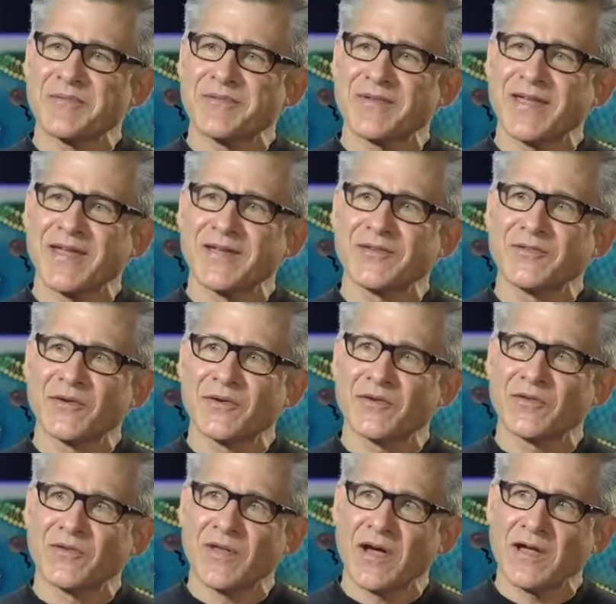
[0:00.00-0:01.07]
of cancer
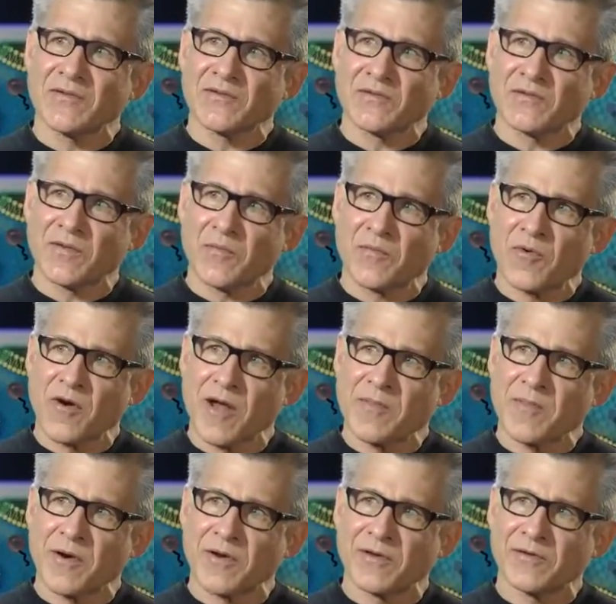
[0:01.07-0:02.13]
is not just the
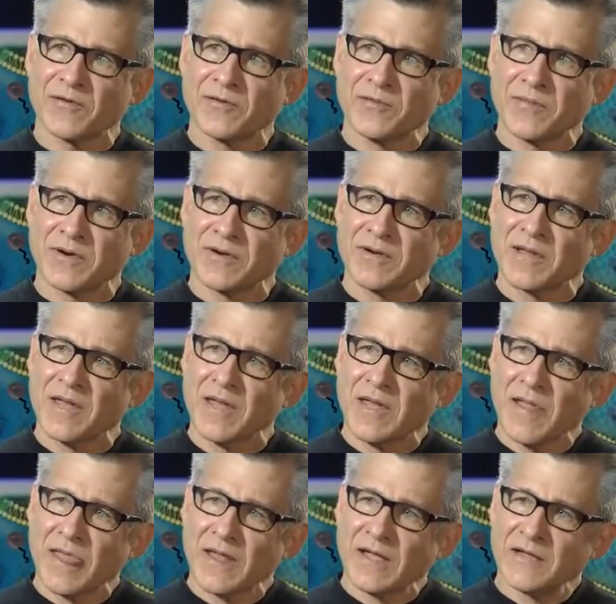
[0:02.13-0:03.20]
primary tumor,
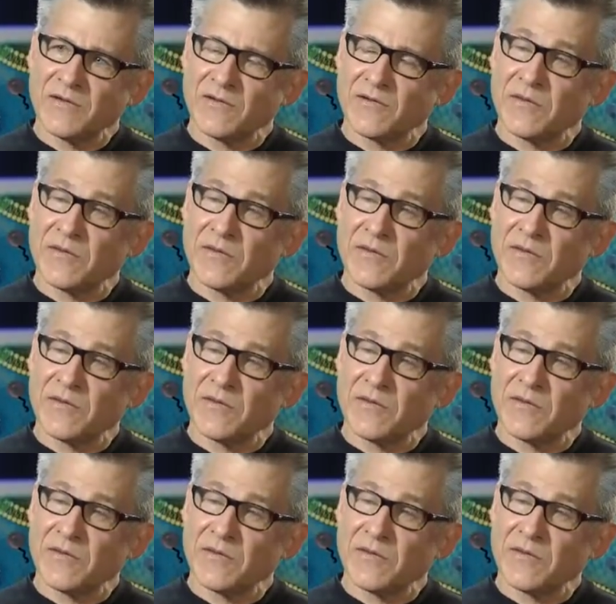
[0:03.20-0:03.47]
it's